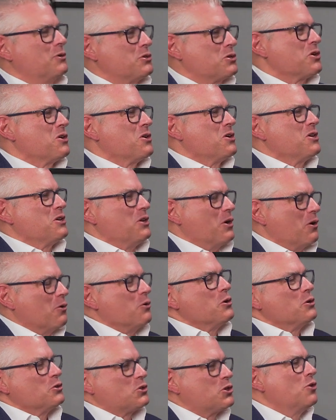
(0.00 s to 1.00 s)
with,
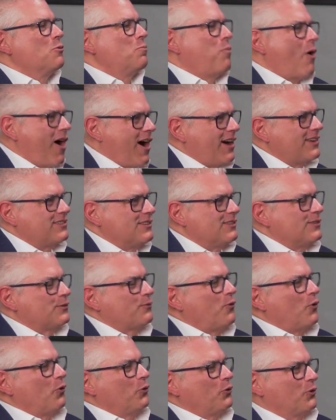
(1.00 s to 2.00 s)
shoe boxes
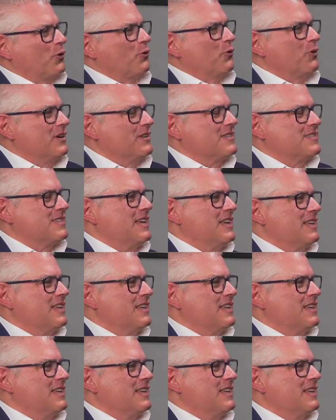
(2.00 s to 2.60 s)
full of receipts.